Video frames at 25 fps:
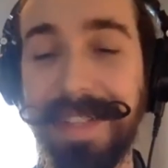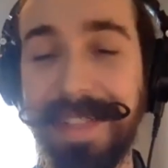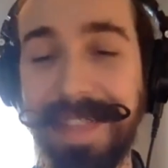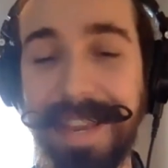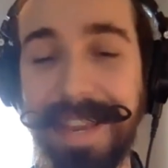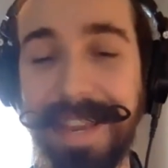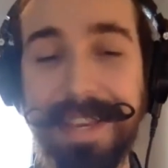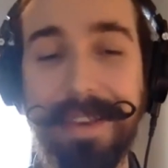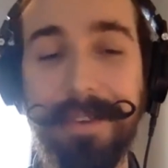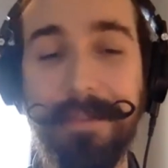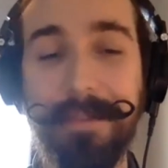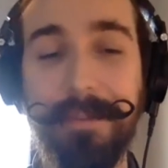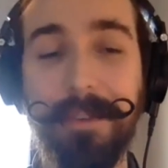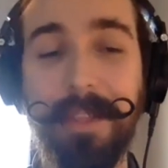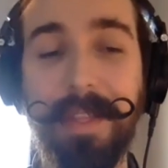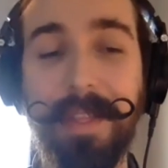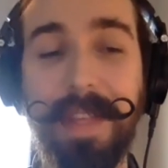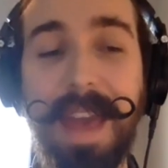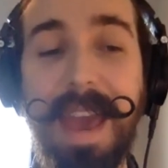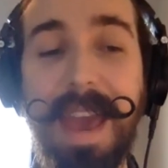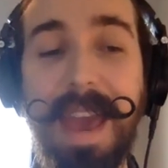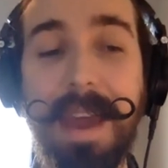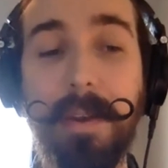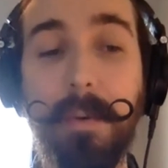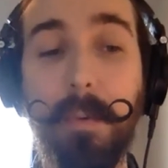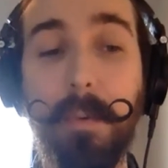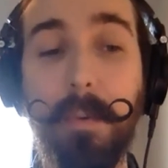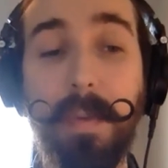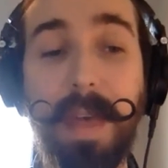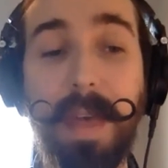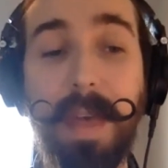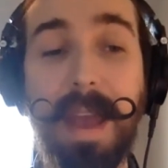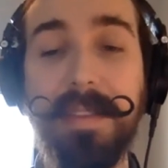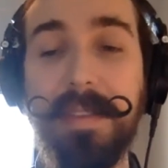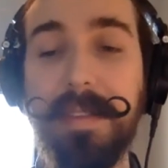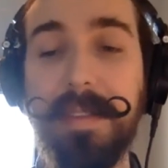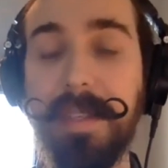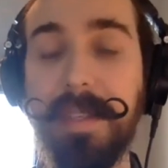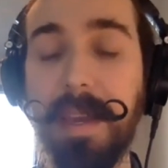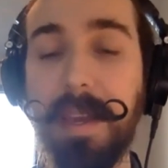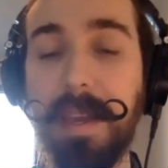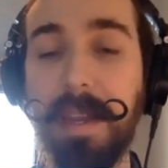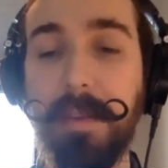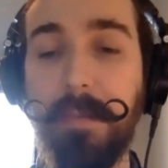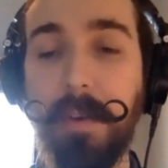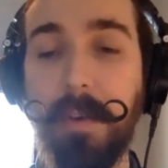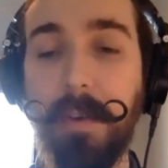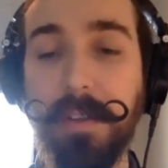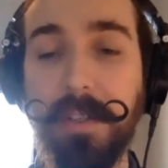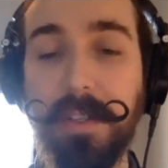Thank you for that. Well, that's the end
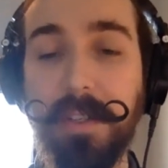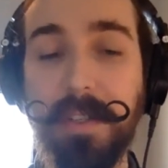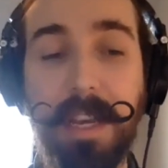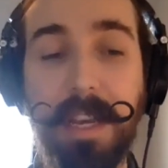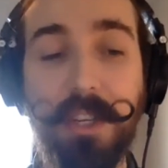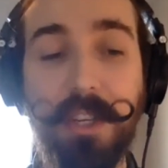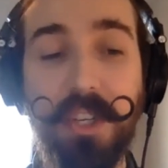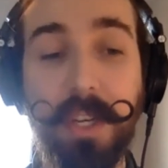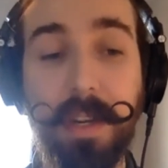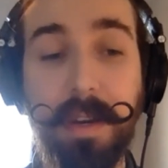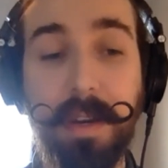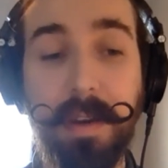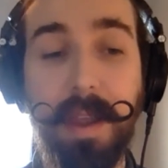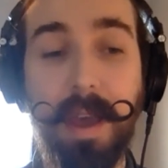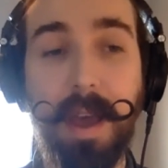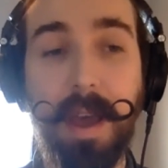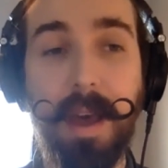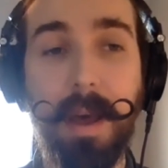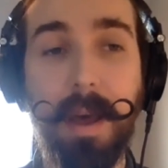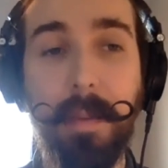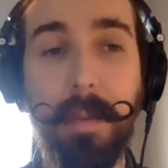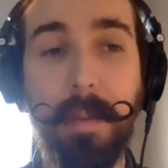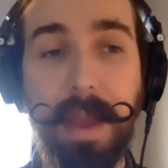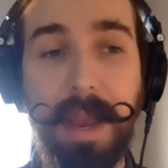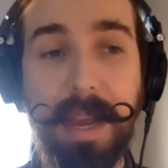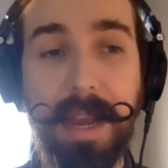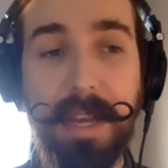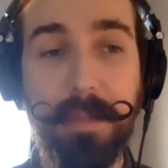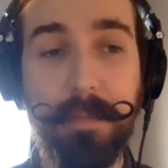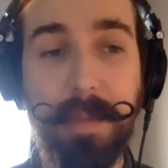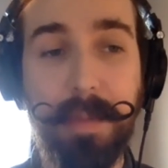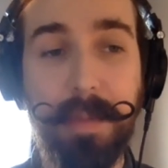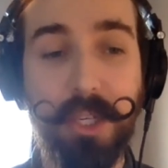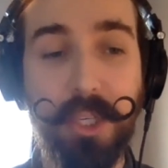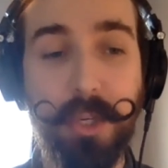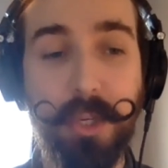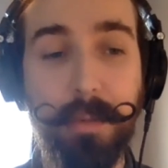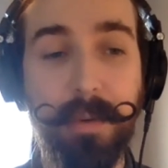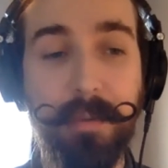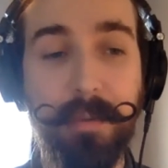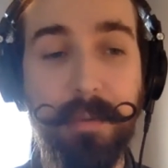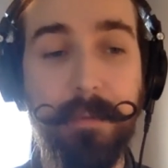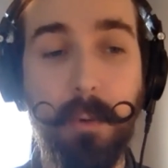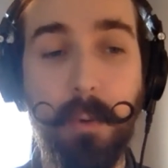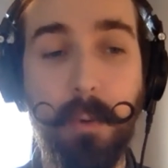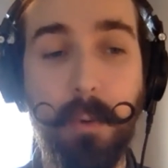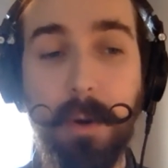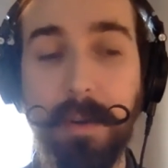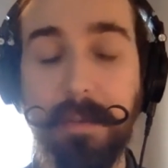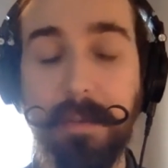of our session. As mentioned before,